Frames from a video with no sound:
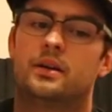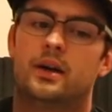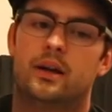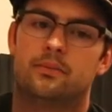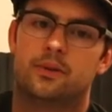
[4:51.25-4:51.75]

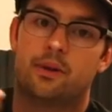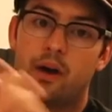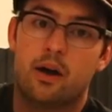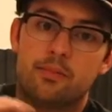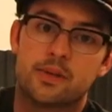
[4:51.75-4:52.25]
had him do the
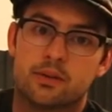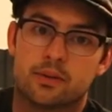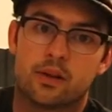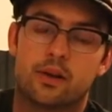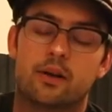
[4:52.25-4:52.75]
opposite
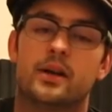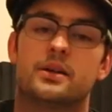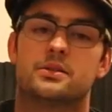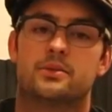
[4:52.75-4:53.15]
with clarinet.